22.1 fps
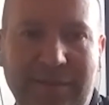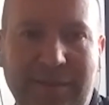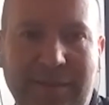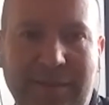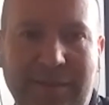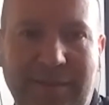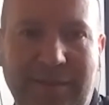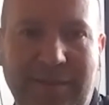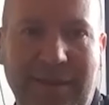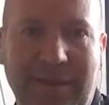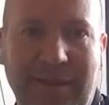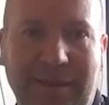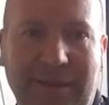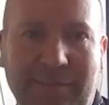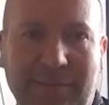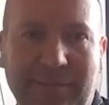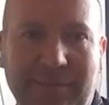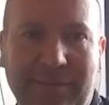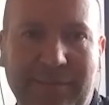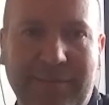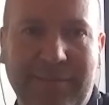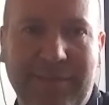um,
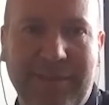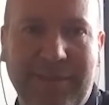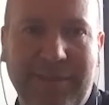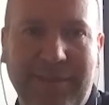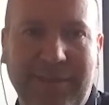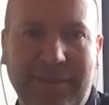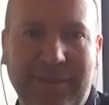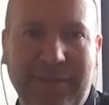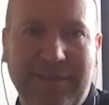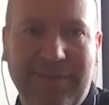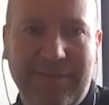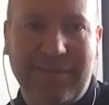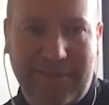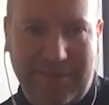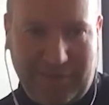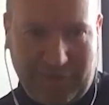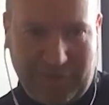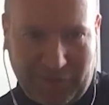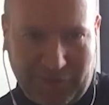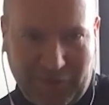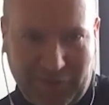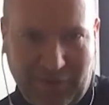to to
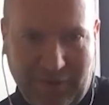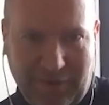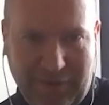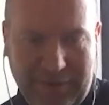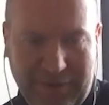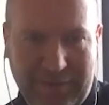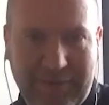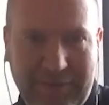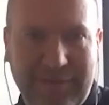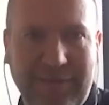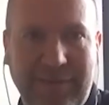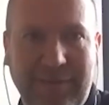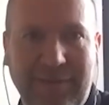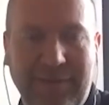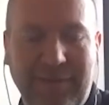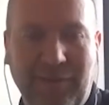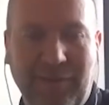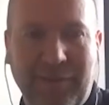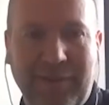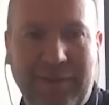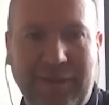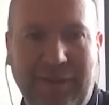disguise the
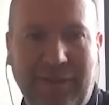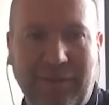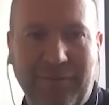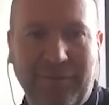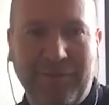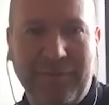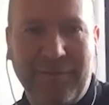lockdown